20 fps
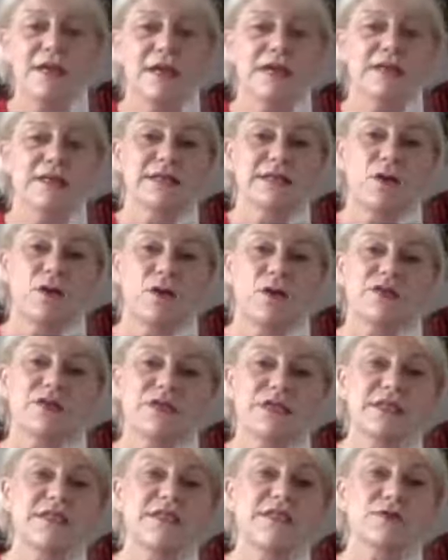Well,
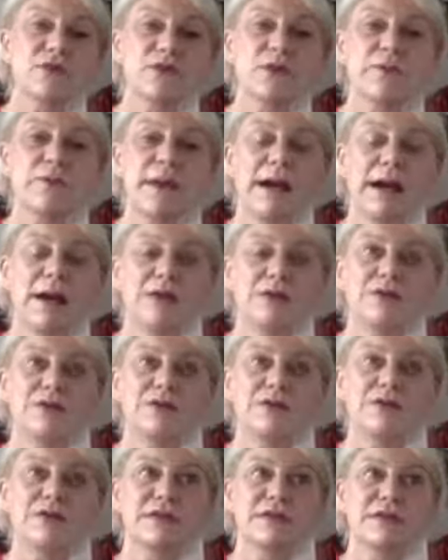psychologies is all about
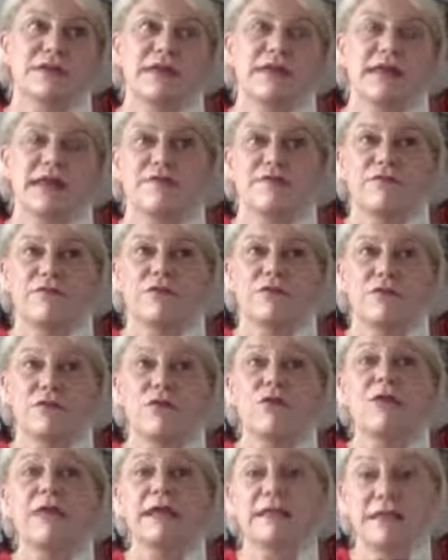creating the life
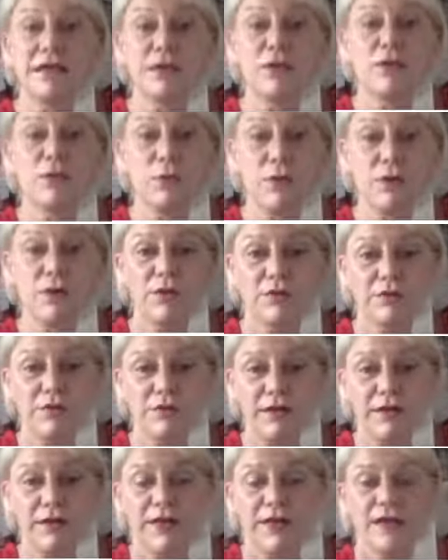truly that you want.
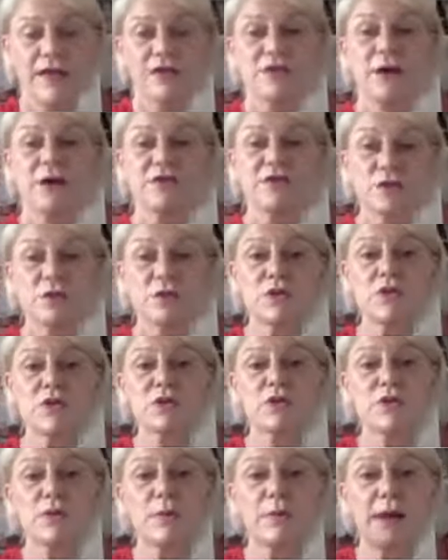So I just wanted to
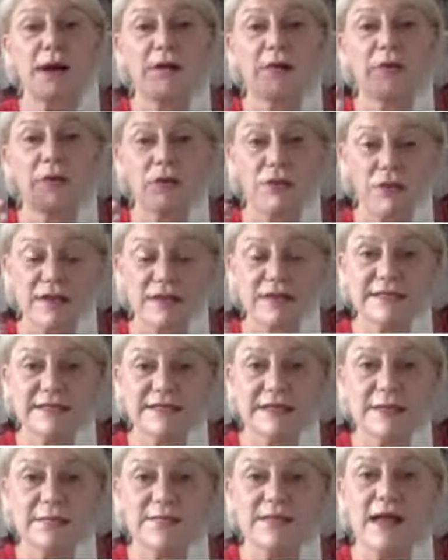talk about the three
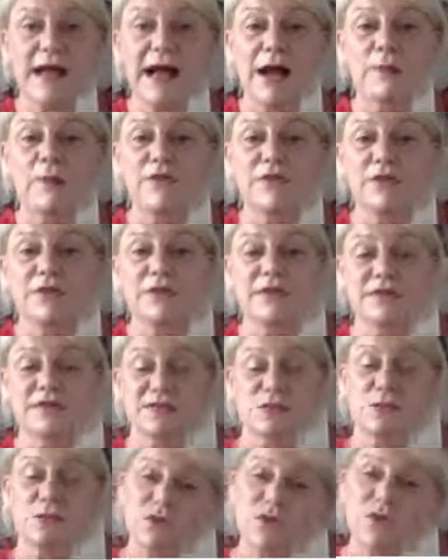steps of how we do this.
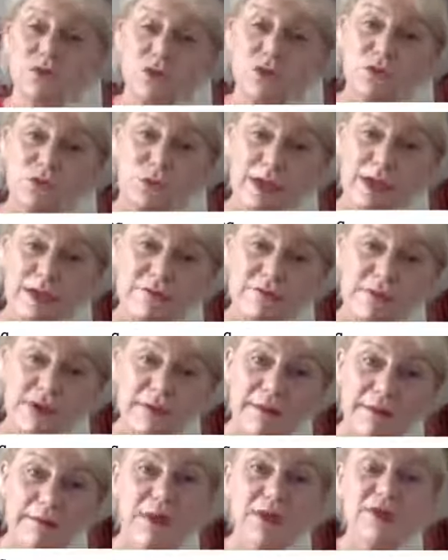So we're talking
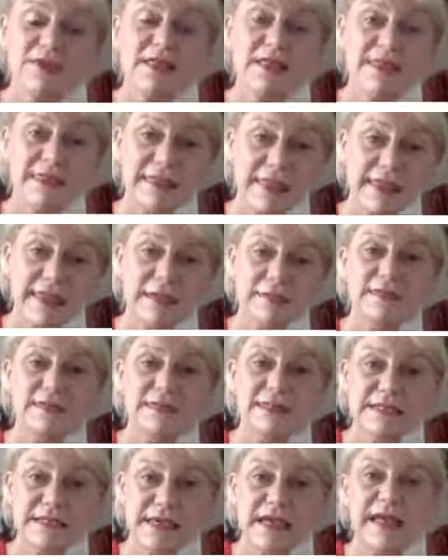very much, the theme
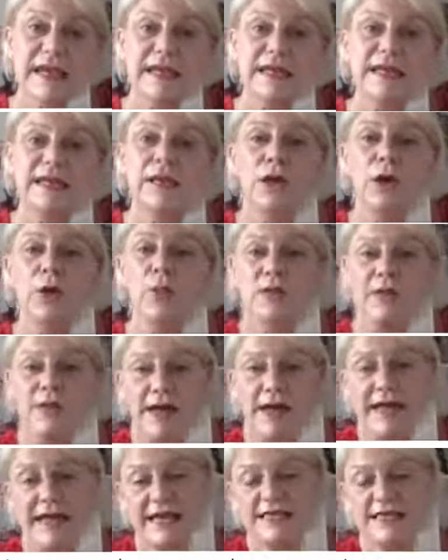today with
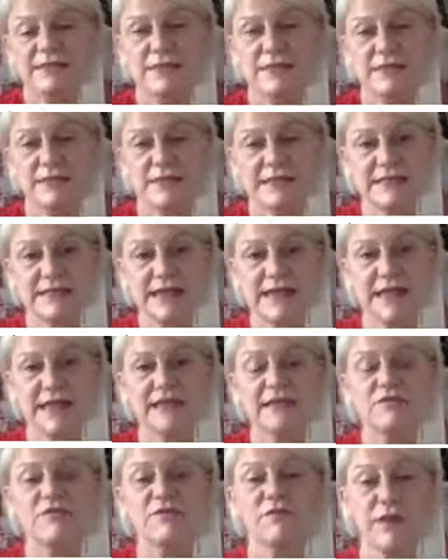our experts today
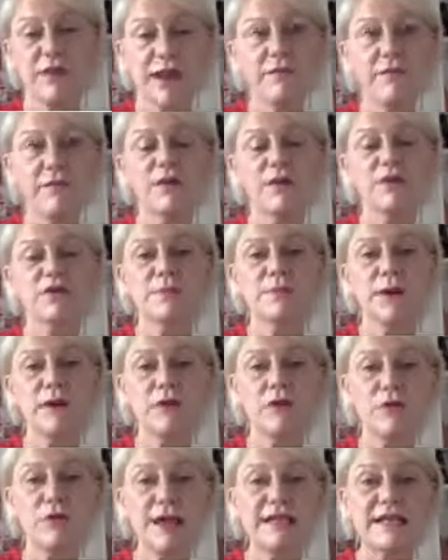is very much about
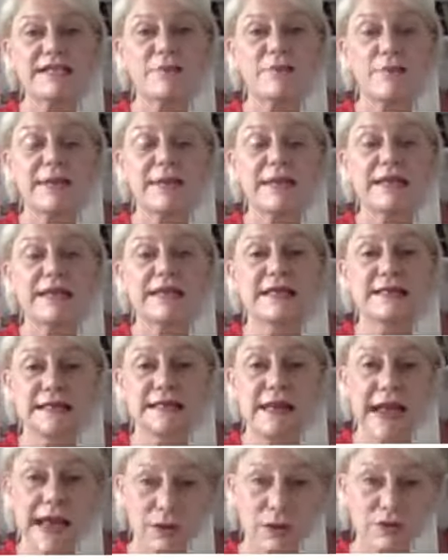creative beginnings and
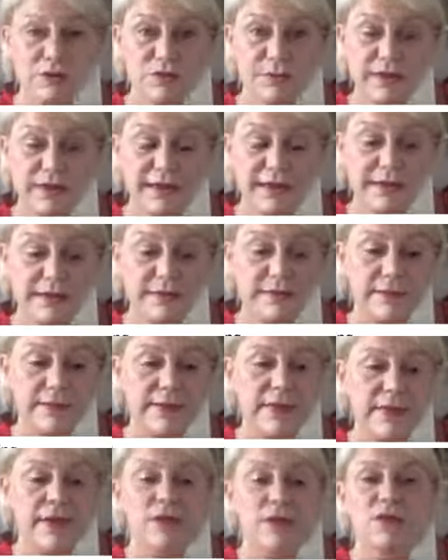how to begin.
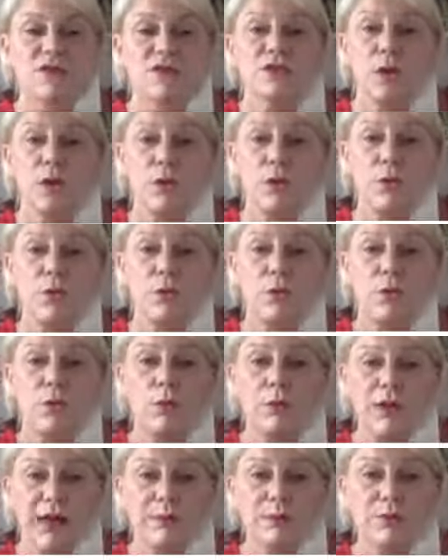So
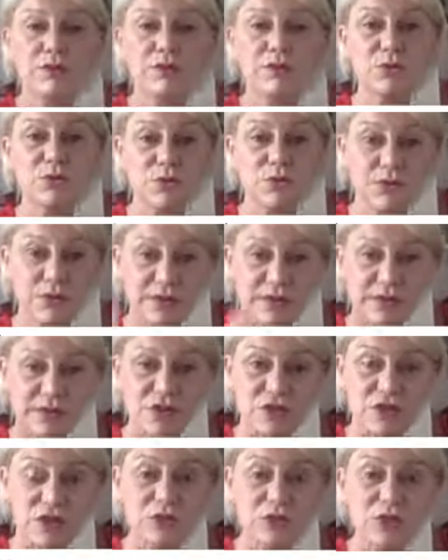what I want to talk to you in this
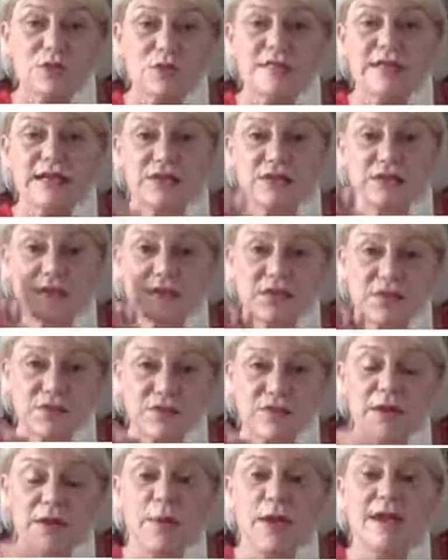just short section is
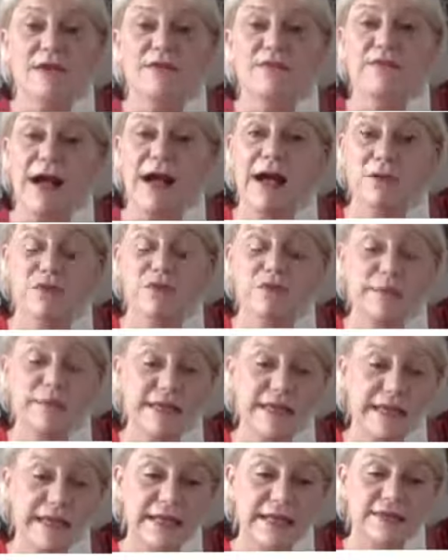three ways of how to
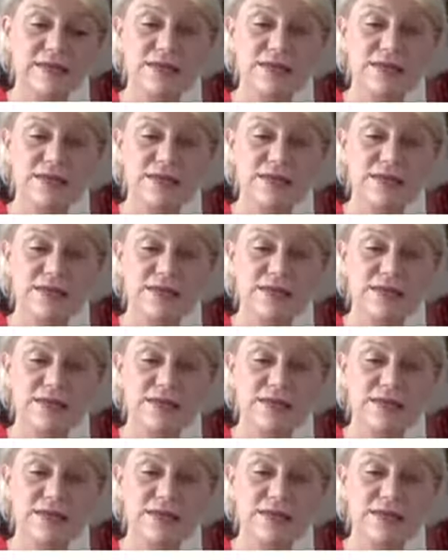begin.